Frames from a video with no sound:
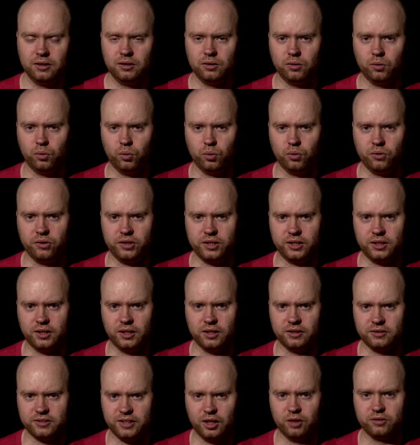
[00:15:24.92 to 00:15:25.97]
on the
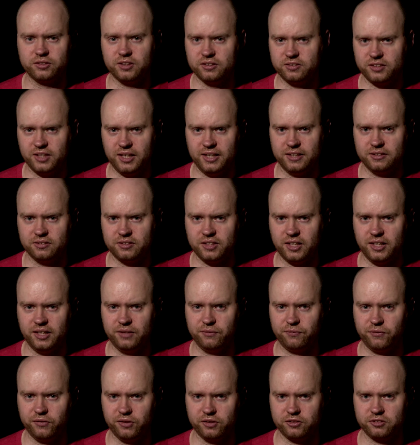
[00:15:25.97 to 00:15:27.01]
uh, Delta
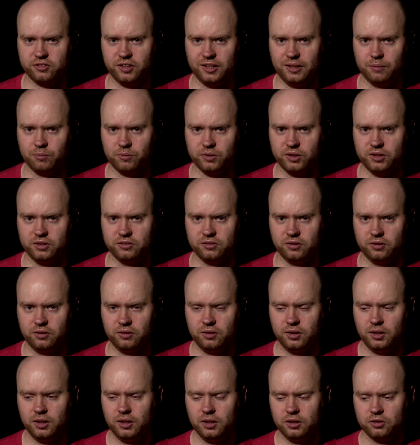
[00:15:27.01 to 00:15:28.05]
1010 for the same reason.
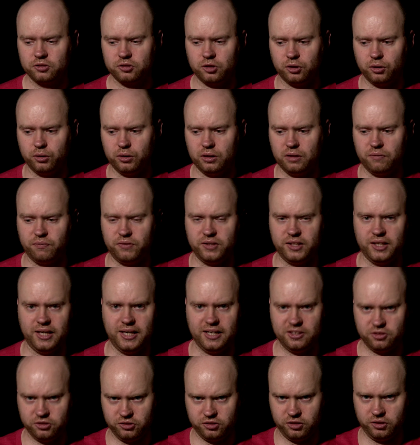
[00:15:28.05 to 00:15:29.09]
So if the
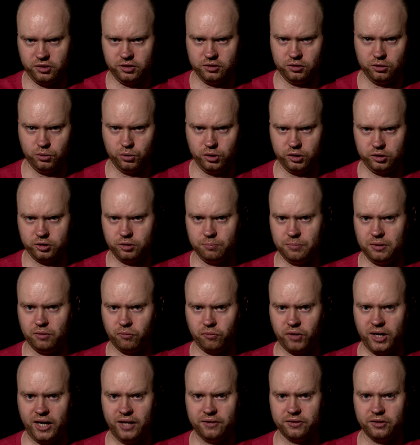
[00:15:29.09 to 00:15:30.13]
edges of the unit could be
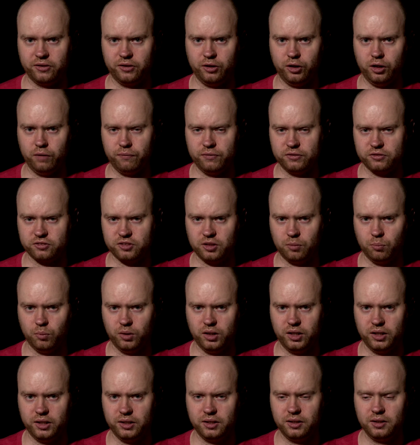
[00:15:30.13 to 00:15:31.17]
rounded off in some
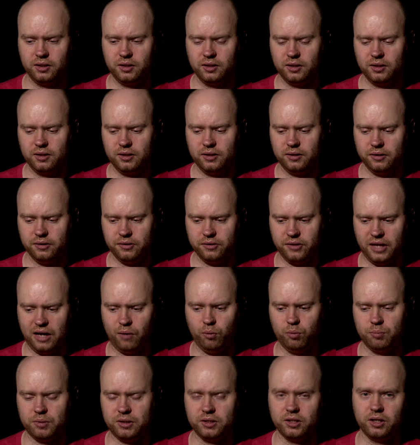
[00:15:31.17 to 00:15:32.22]
way, that
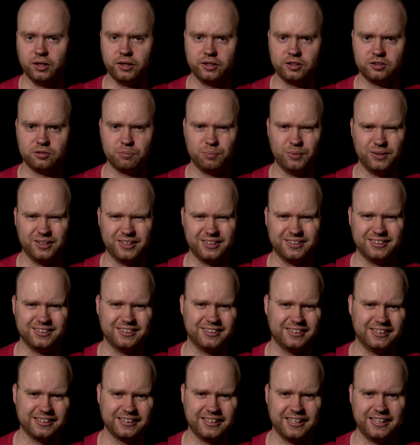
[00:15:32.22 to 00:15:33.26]
would be nice. But
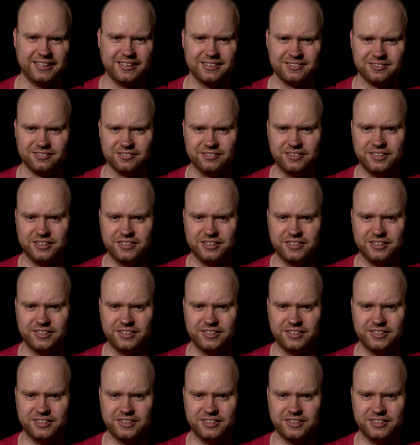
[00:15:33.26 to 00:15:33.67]
uh, again, this is